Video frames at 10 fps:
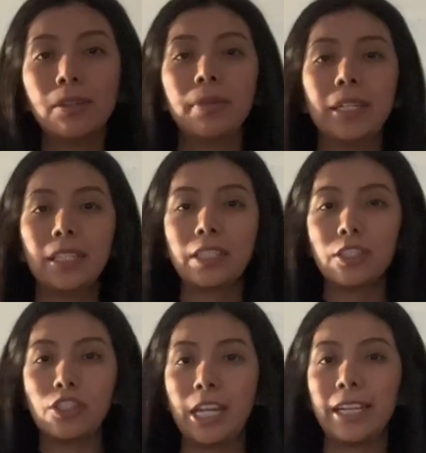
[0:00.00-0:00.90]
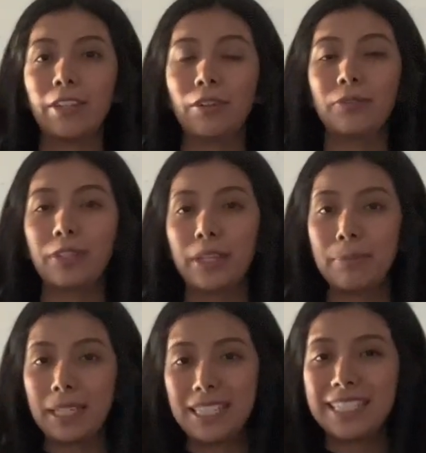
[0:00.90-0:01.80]
I'm gonna wear this jacket over it
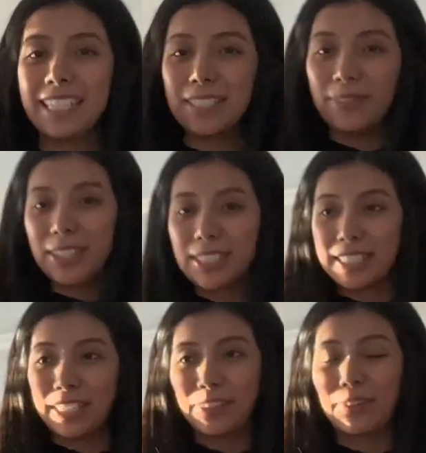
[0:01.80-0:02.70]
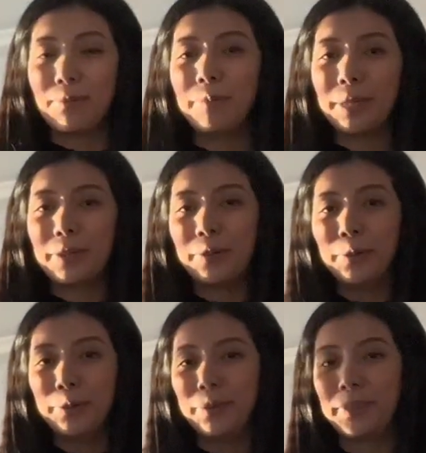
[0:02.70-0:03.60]
because it is very see-through. It won't be
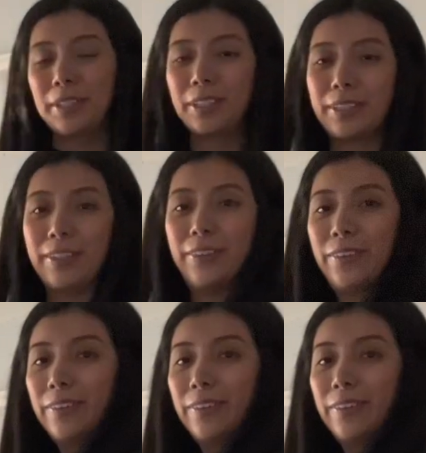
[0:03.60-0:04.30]
cold. So,